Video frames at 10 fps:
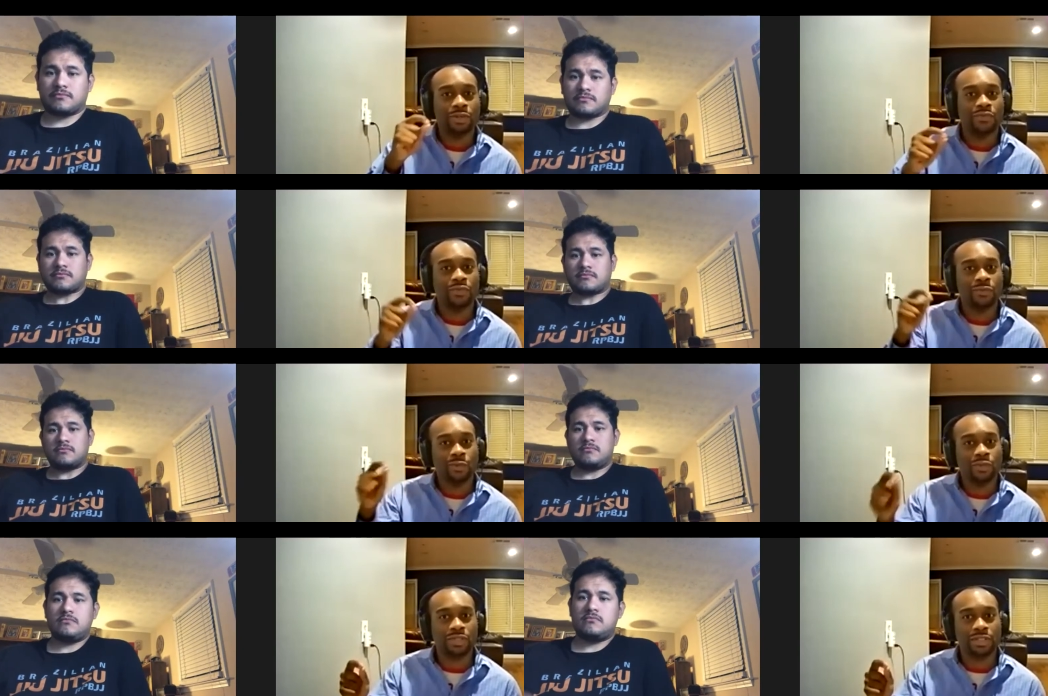Speaker 1: over
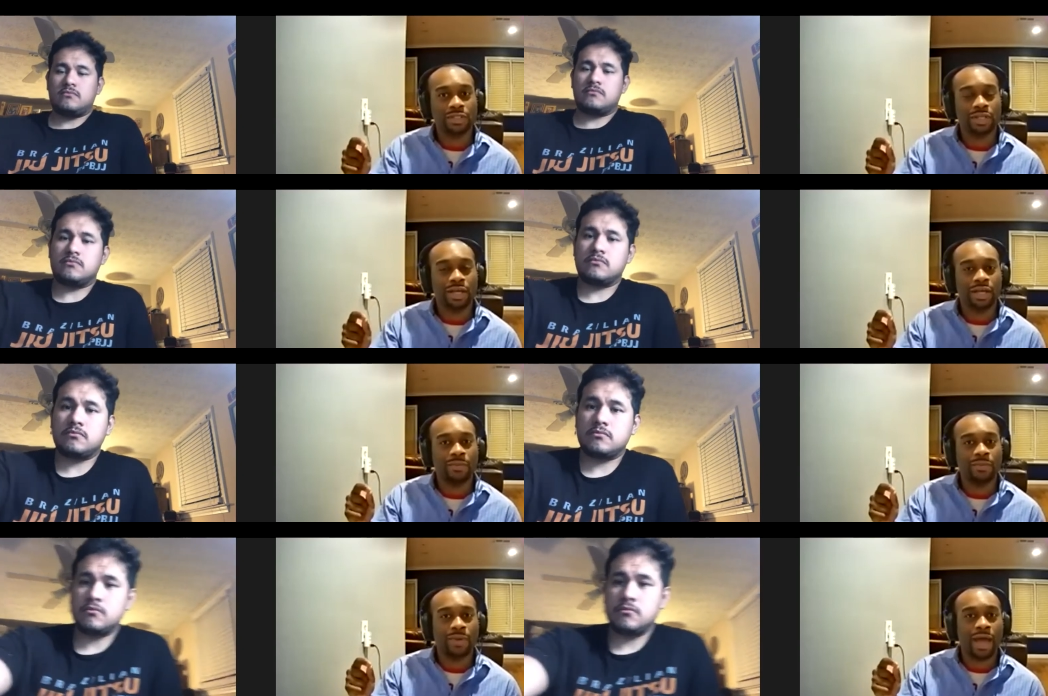Wilson.
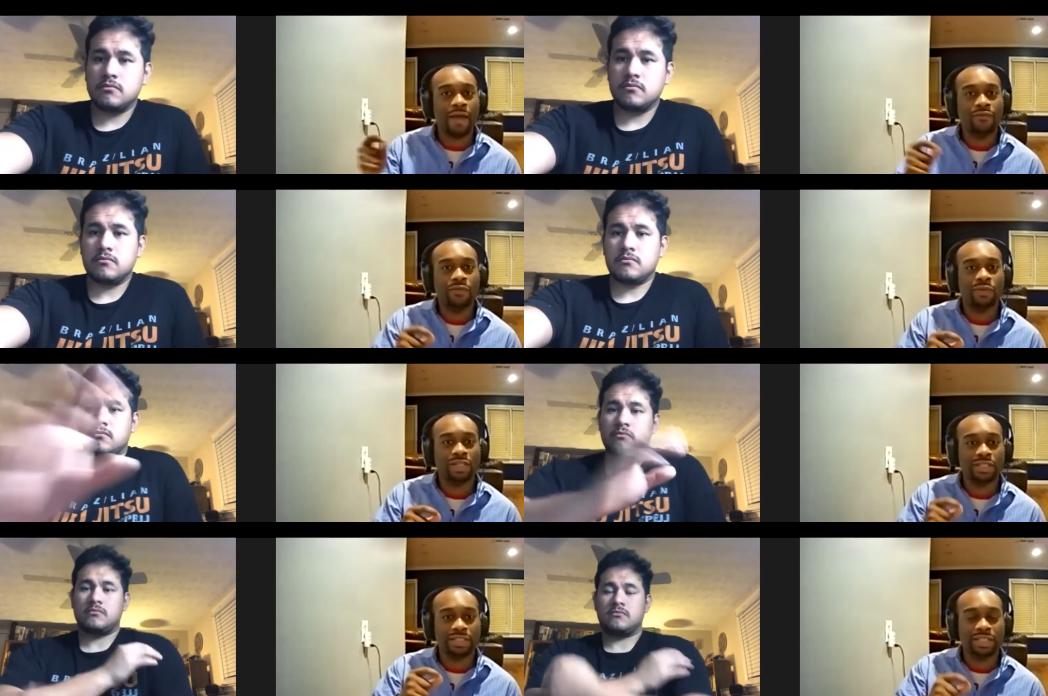Um, I haven't
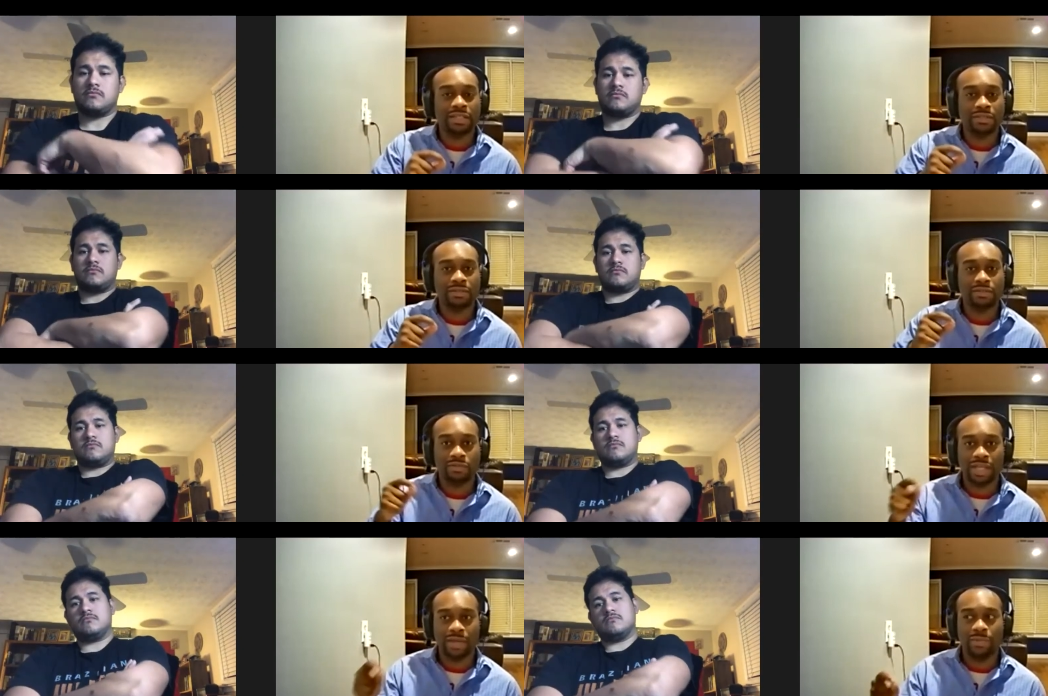really seen
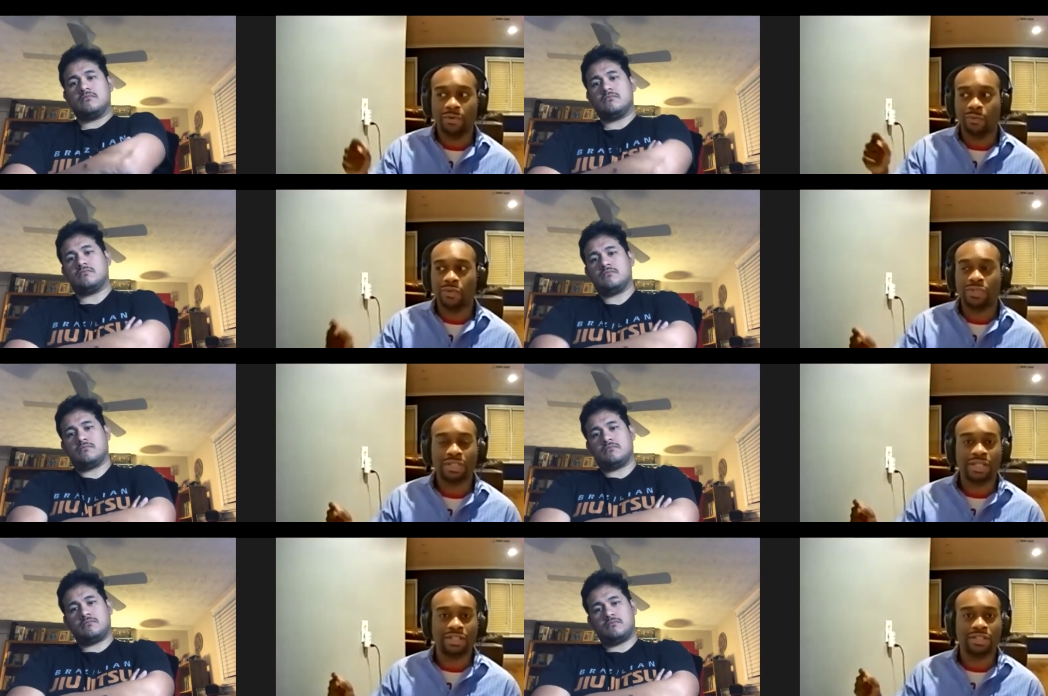tape on Wilson
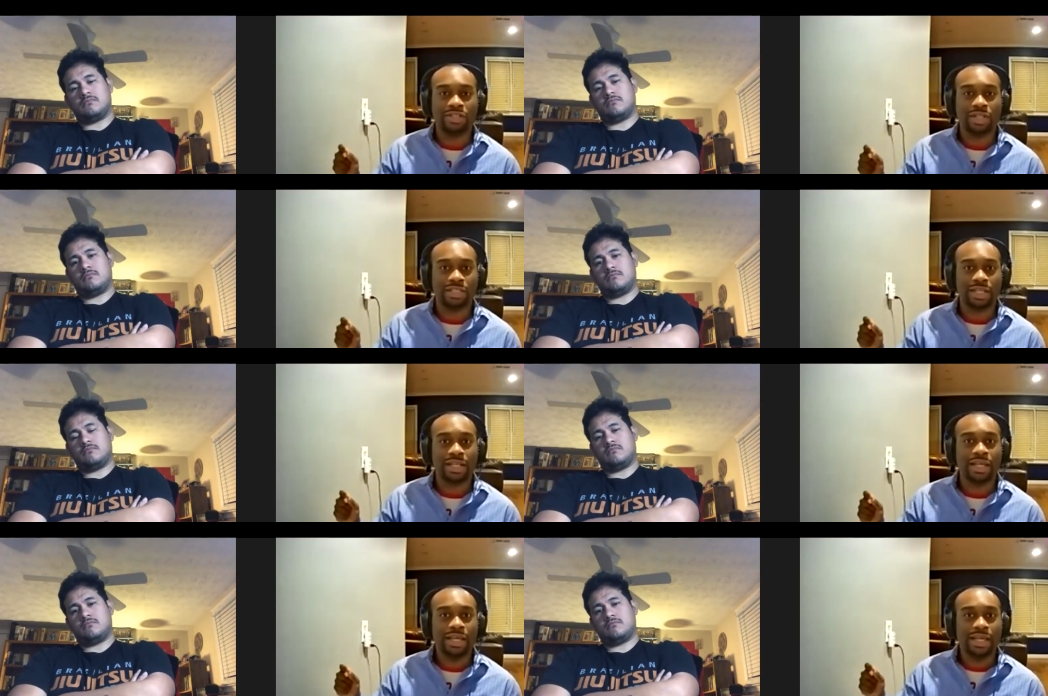that suggests
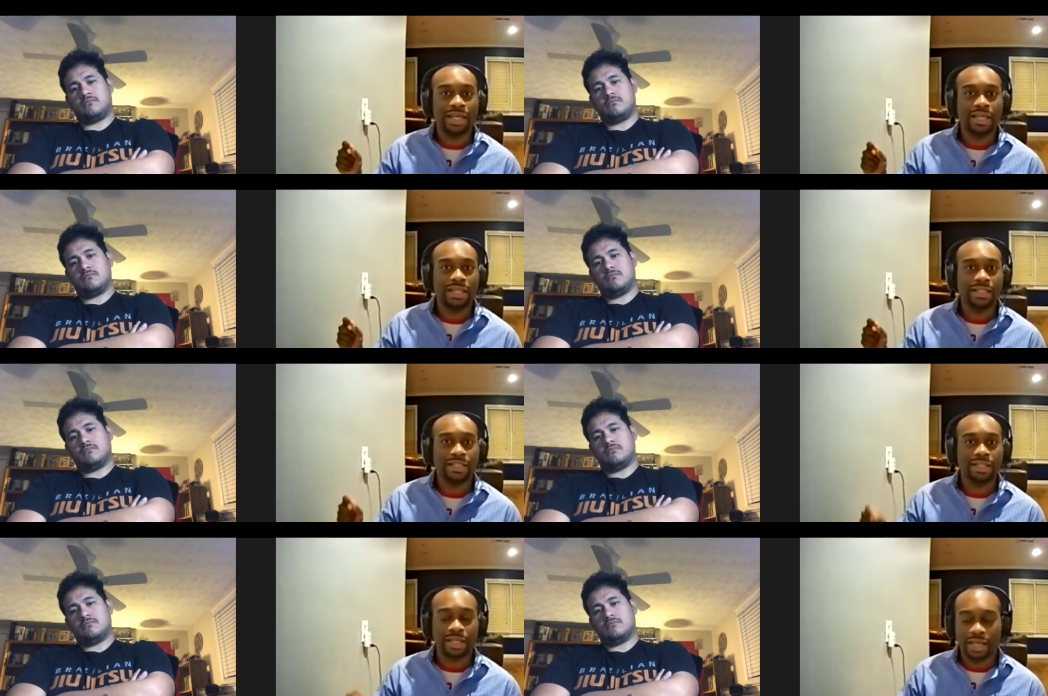that
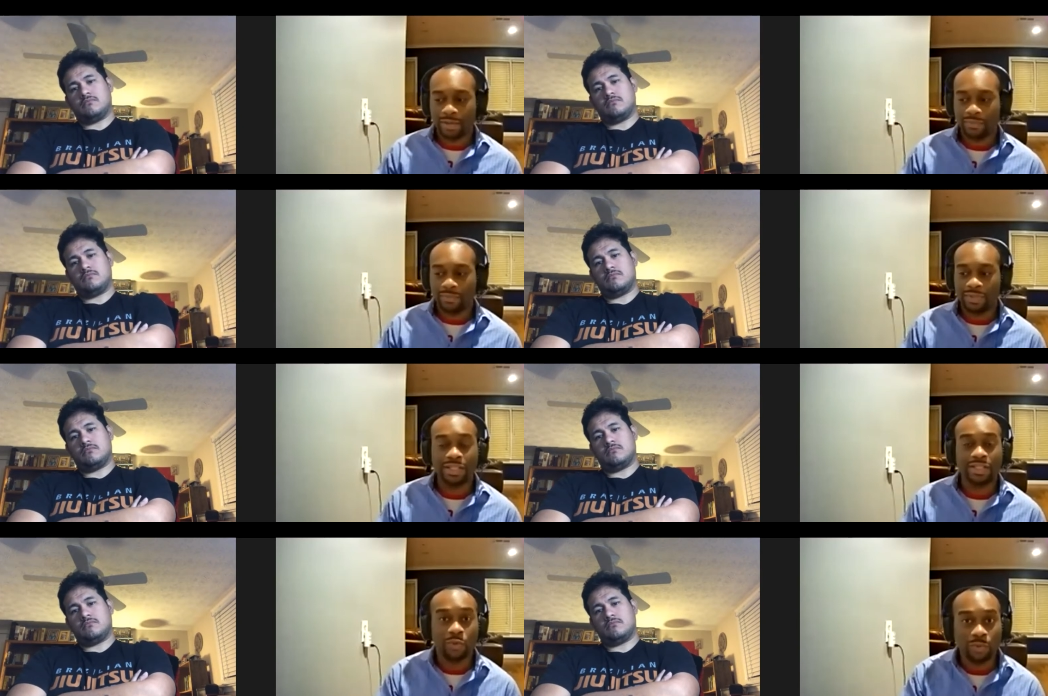he um,
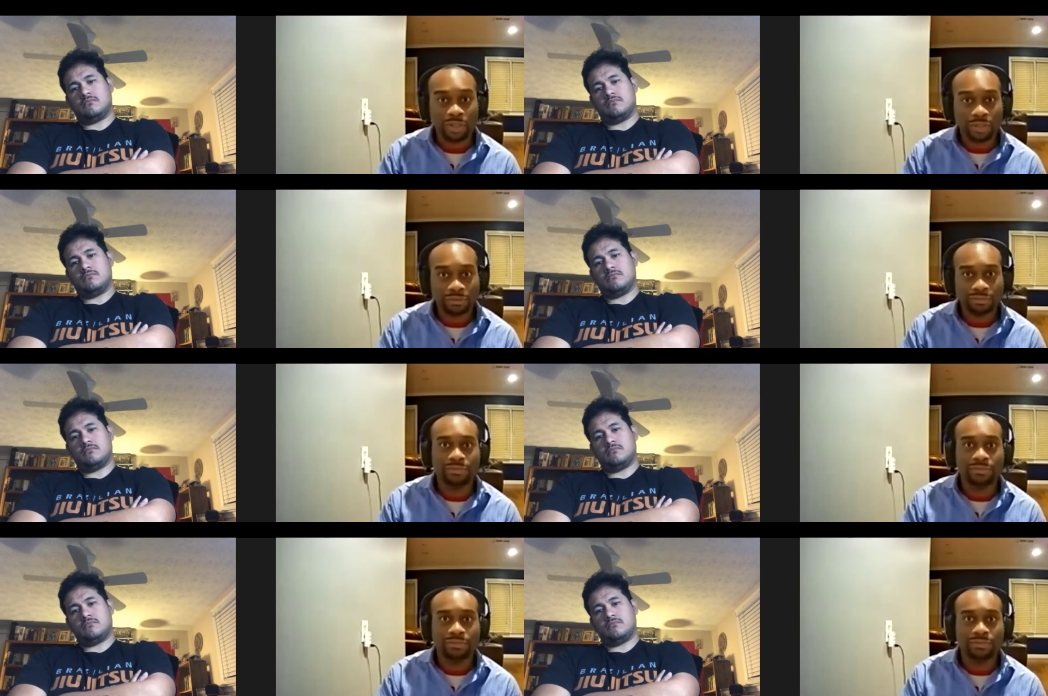he's mobile,